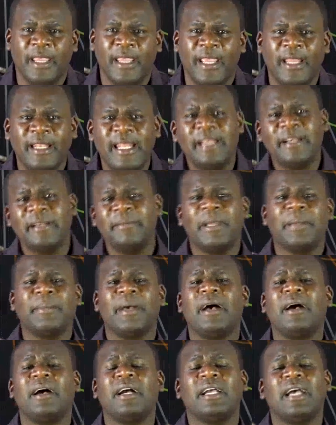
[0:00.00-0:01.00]
And I
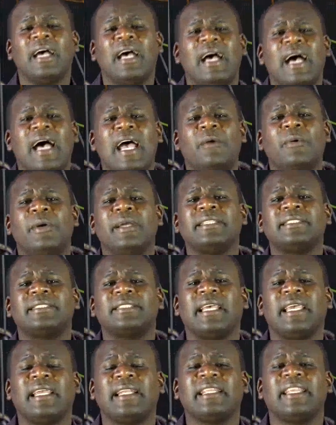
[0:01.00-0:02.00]
remember I
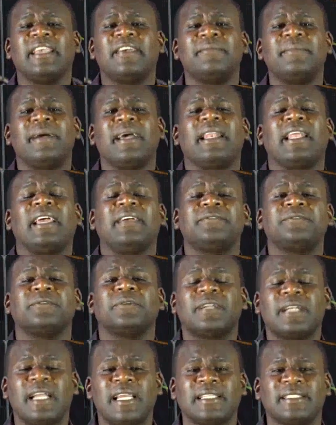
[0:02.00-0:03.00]
went and gave my life to
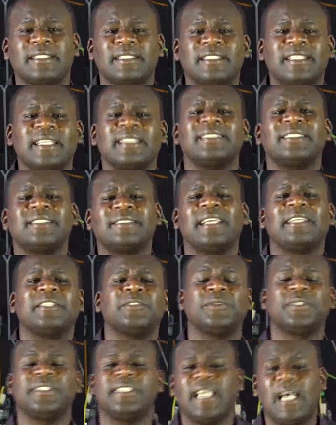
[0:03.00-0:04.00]
Christ, just trying
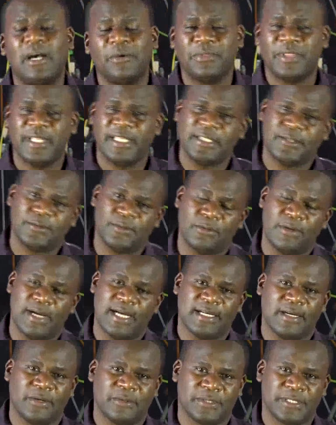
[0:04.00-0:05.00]
to see how things will
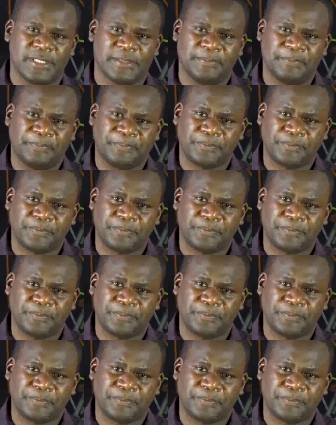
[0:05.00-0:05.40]
work out.